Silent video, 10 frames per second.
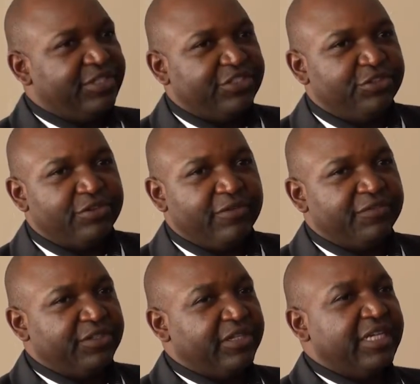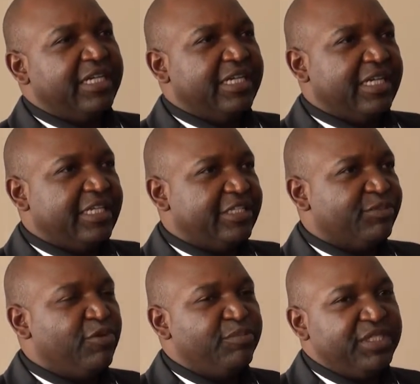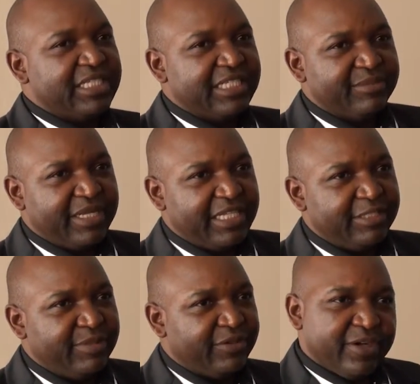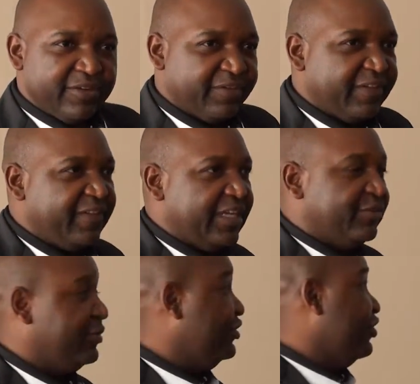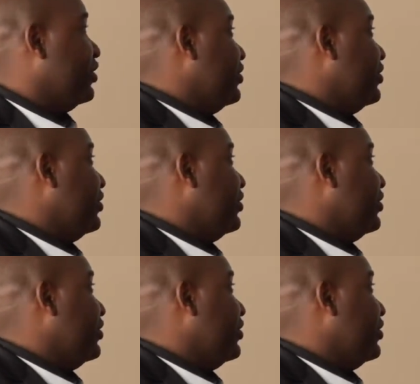Journal of Small Business Management, one of a very good journal,